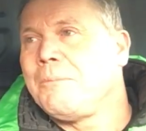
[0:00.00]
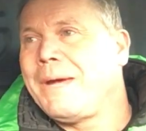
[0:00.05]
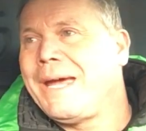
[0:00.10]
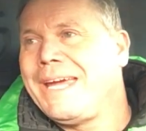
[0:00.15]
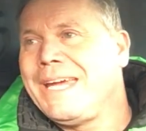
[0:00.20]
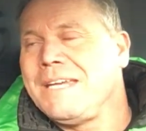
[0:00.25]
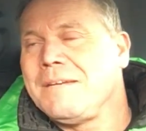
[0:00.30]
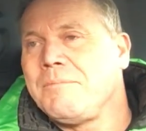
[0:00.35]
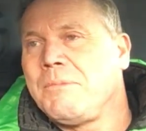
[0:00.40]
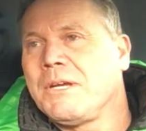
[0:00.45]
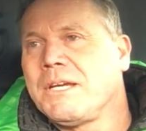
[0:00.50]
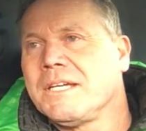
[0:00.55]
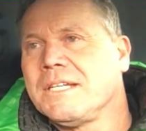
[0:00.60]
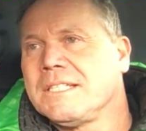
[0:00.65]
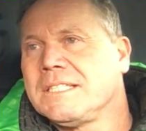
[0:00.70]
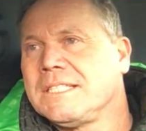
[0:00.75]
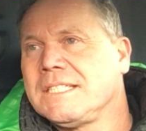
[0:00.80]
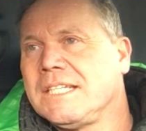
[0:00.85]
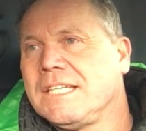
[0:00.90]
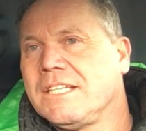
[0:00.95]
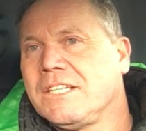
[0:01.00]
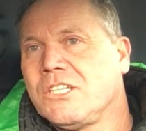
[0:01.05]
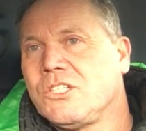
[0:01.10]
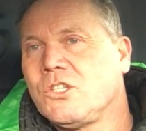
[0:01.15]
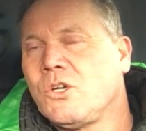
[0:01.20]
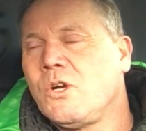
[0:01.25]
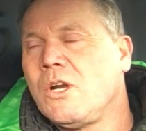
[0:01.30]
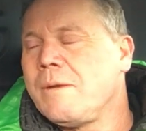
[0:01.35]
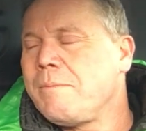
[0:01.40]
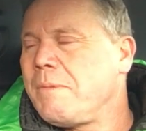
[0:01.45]
made because the
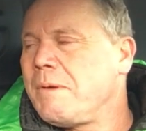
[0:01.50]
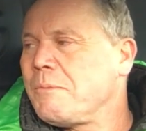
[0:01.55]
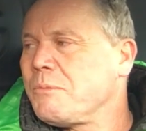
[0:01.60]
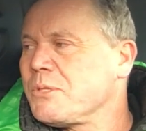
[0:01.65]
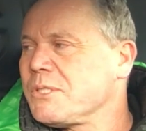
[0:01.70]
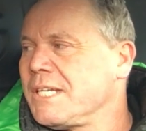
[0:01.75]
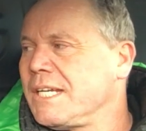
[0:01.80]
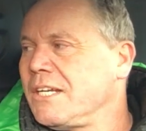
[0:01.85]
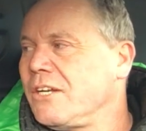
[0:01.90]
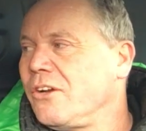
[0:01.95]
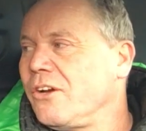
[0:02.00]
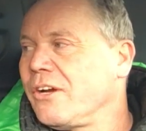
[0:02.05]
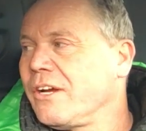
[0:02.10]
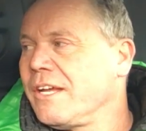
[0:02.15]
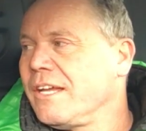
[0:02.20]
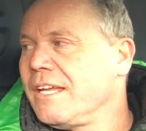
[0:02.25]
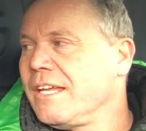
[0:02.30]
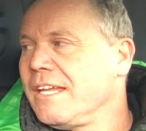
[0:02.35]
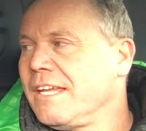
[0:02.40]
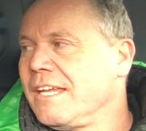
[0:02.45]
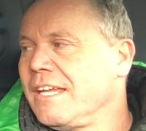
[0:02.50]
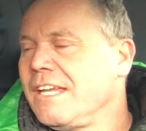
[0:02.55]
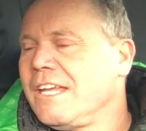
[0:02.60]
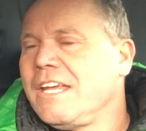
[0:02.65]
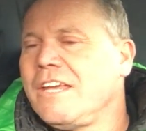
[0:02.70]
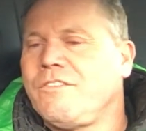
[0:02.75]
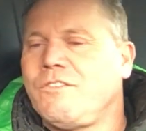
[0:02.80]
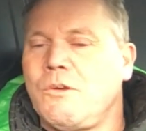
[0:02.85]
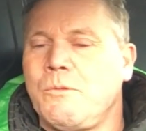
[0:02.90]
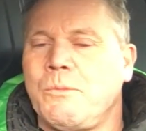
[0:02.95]
toilet people said, look,
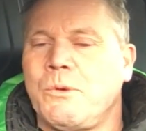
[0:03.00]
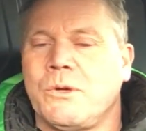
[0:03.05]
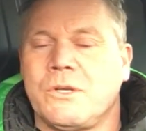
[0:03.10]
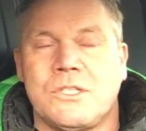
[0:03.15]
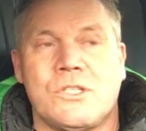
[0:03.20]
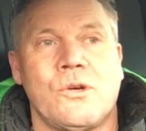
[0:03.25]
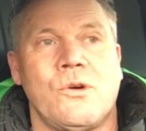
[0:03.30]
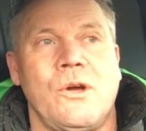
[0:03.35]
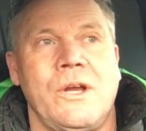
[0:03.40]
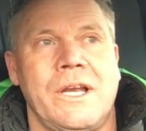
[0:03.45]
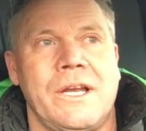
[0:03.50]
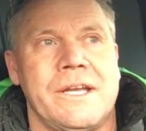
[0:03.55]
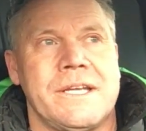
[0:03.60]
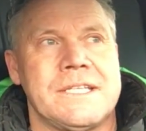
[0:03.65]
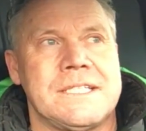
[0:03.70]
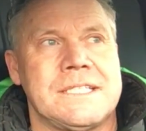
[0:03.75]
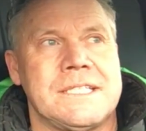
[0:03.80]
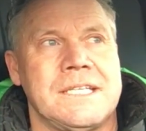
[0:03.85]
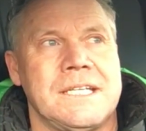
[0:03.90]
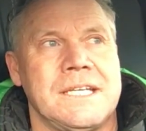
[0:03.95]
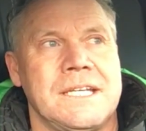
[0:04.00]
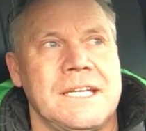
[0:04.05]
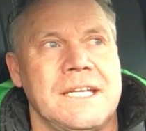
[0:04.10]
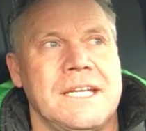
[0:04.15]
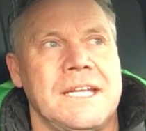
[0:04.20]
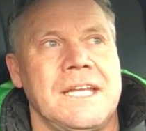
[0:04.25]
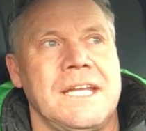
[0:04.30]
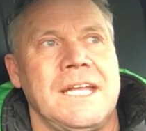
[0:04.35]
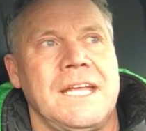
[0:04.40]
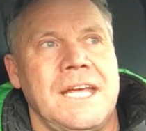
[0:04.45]
if you put toilets
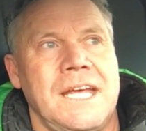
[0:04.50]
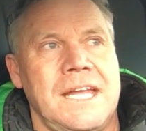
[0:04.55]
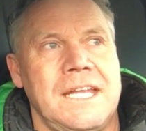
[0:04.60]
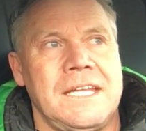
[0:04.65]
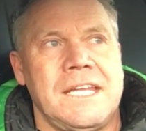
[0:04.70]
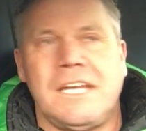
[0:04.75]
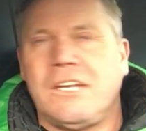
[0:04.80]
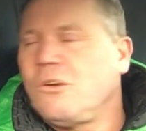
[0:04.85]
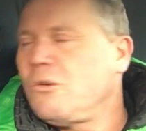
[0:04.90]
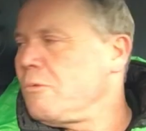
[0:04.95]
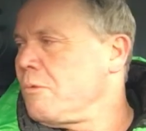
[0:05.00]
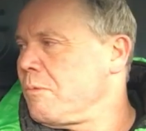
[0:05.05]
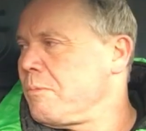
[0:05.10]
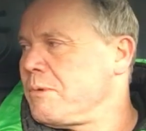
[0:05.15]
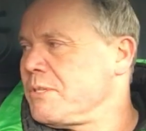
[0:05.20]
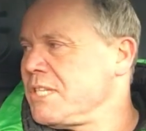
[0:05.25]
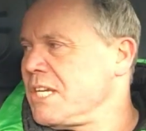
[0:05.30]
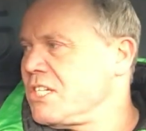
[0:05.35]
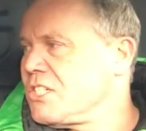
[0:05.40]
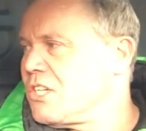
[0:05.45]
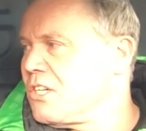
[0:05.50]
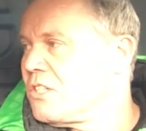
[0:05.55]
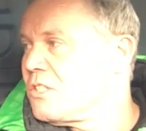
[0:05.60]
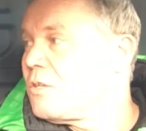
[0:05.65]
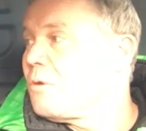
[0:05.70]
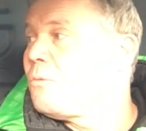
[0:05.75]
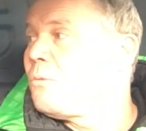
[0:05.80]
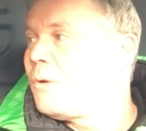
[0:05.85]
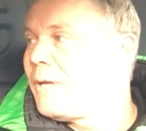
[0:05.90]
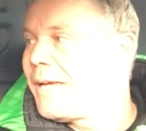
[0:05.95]
in their normal
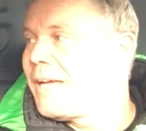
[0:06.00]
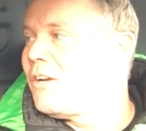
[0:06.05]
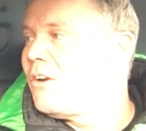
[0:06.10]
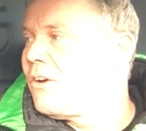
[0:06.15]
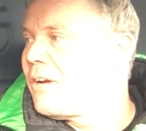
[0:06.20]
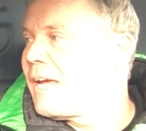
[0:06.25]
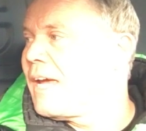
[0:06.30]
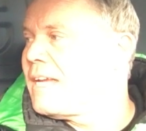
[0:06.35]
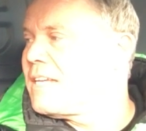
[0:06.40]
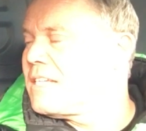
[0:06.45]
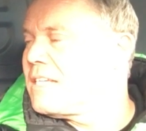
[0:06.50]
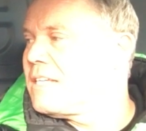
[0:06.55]
positions, we cannot get